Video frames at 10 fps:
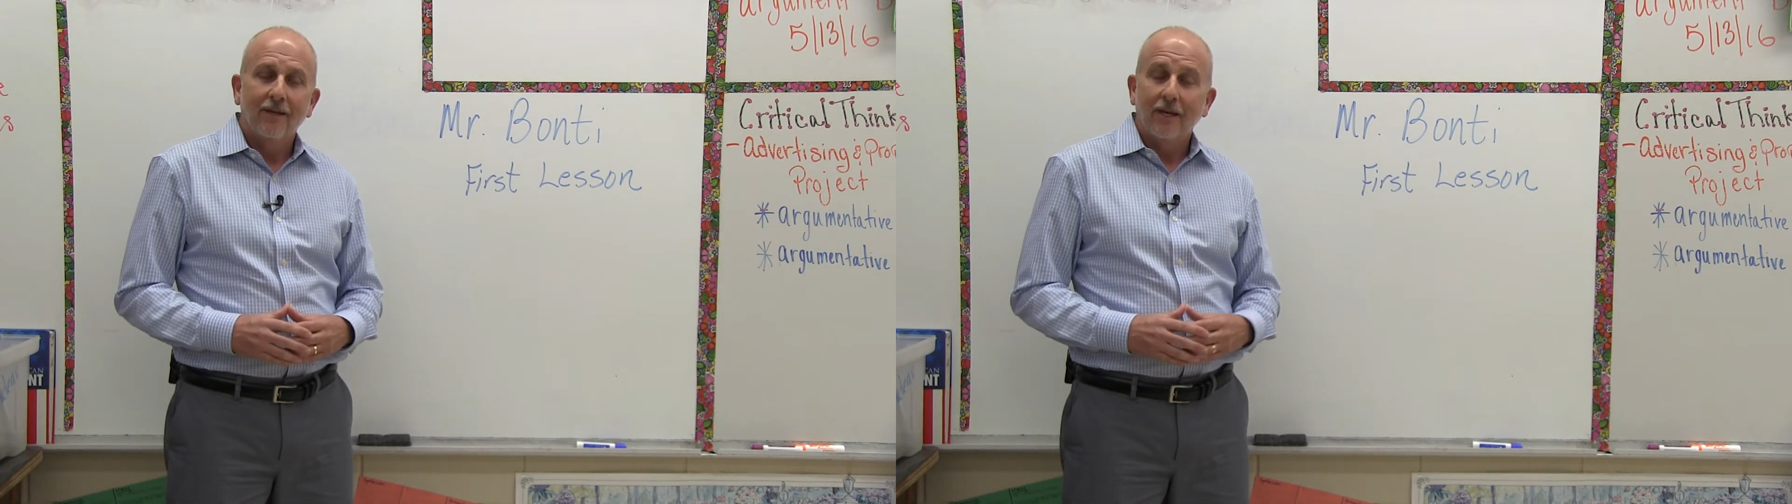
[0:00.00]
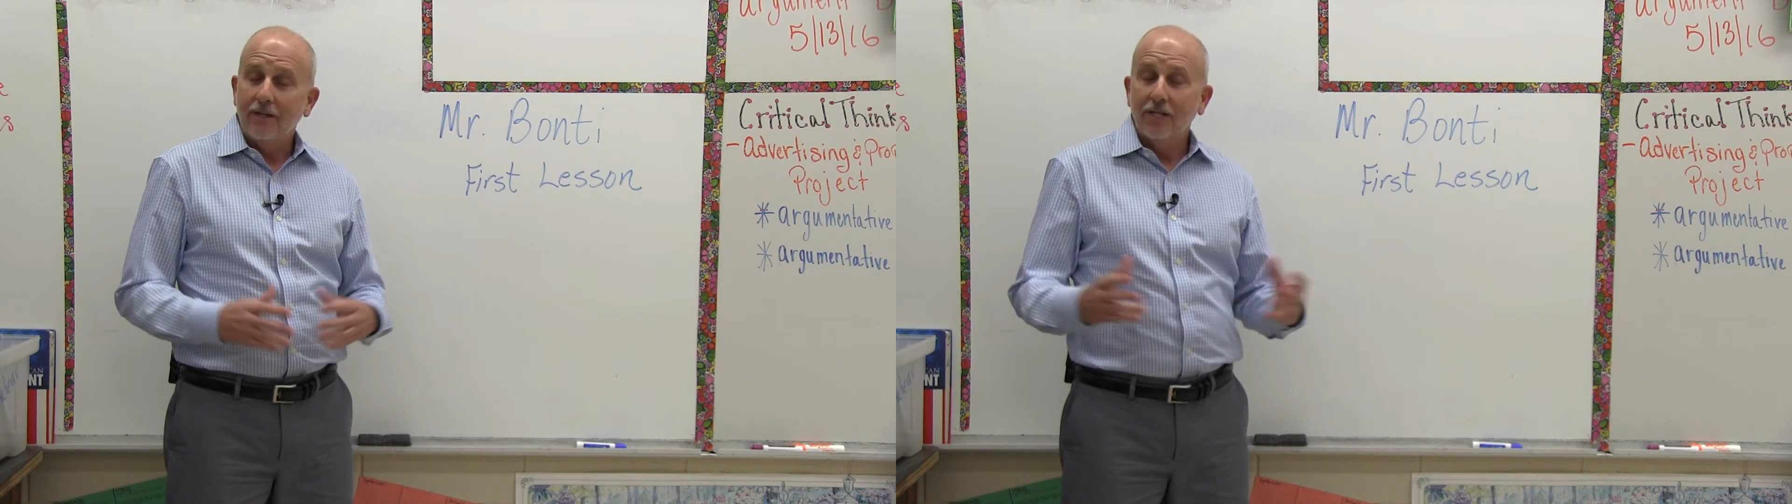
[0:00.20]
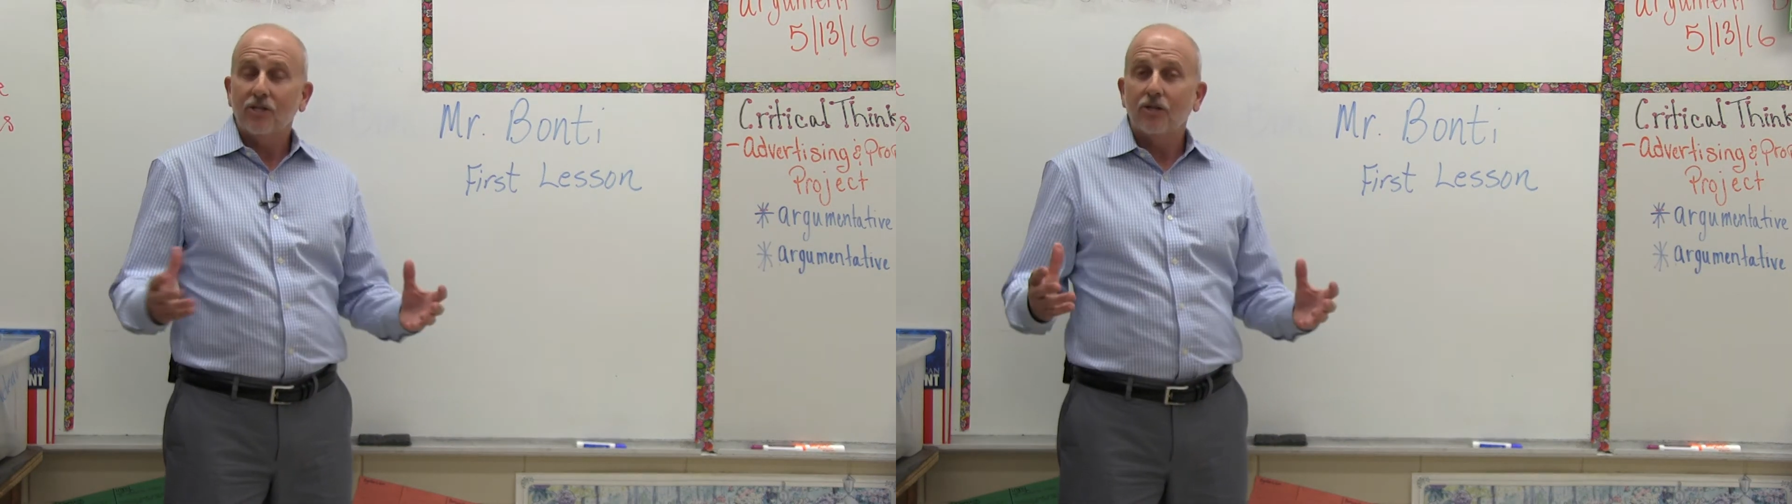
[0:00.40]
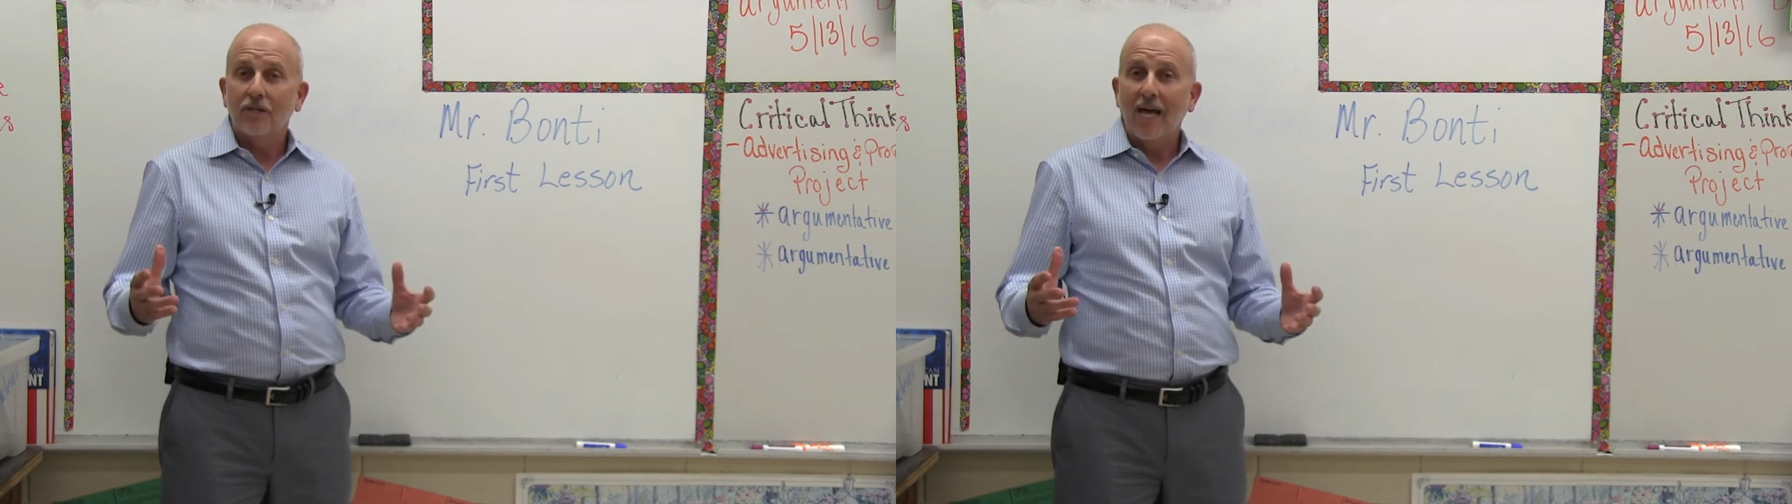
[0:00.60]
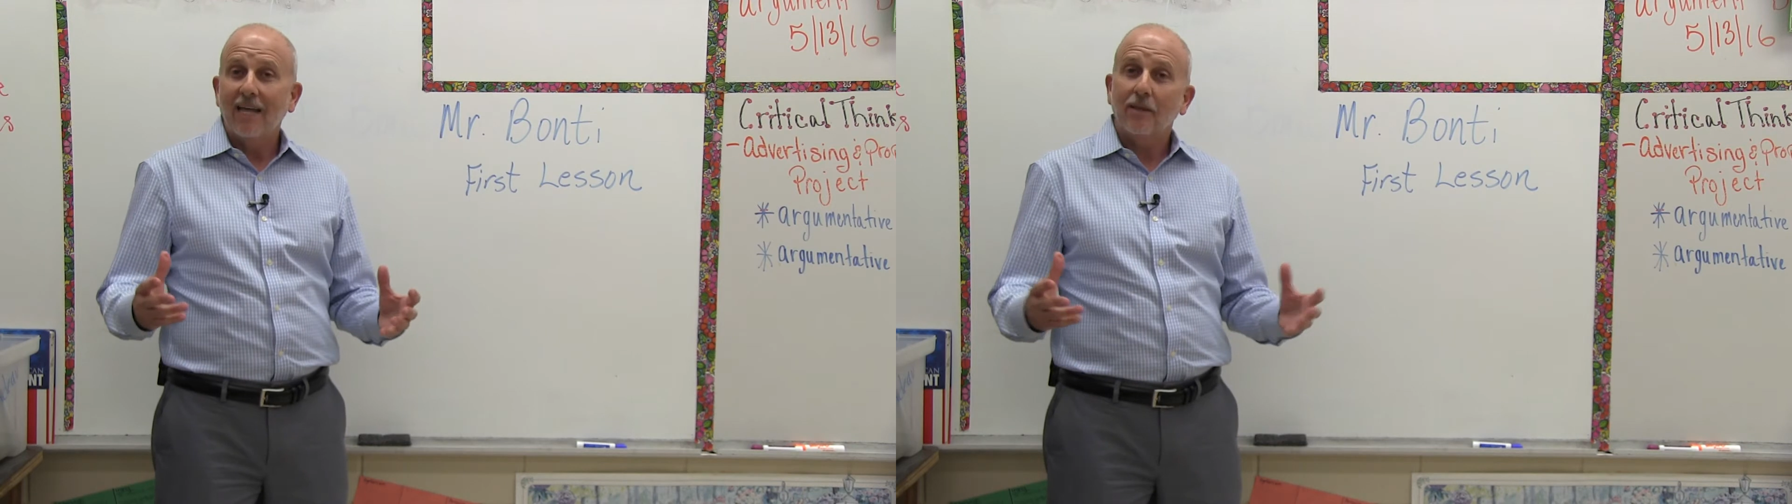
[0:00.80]
In addition to
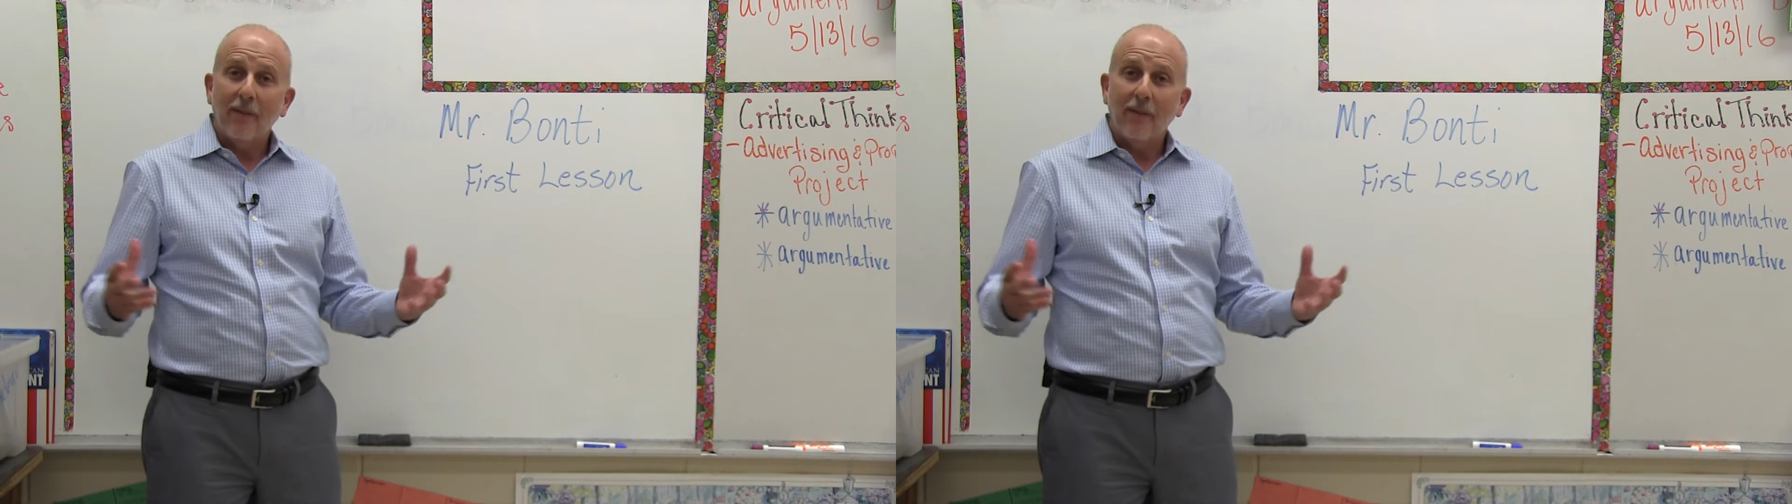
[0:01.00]
that, the